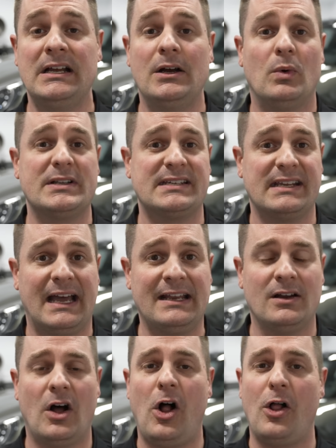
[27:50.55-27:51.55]
Once
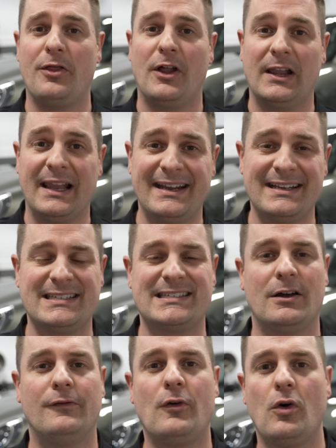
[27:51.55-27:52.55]
again, all the links,
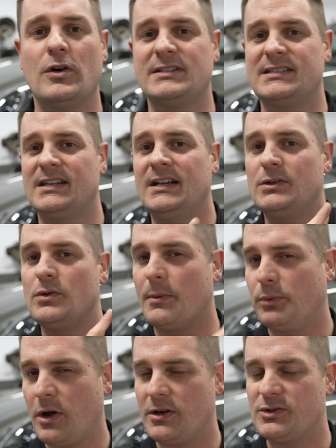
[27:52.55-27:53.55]
of course, to the
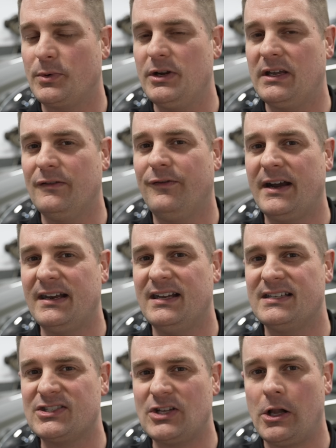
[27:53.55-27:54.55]
products where you can find an
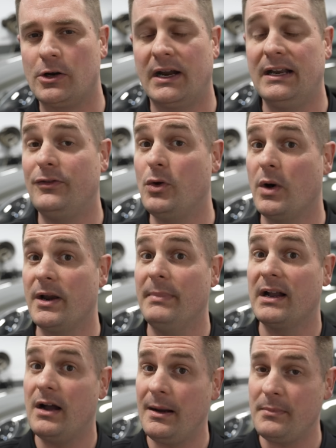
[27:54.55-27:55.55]
installer, and if you wanna
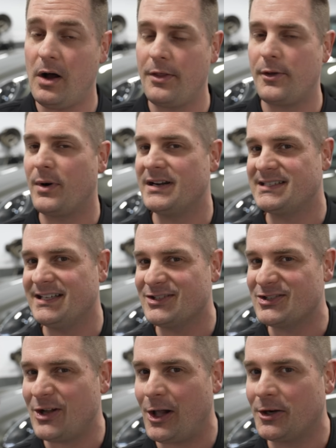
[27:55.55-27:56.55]
become authorized
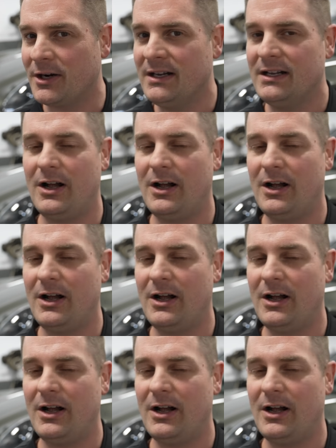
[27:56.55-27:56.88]
installer,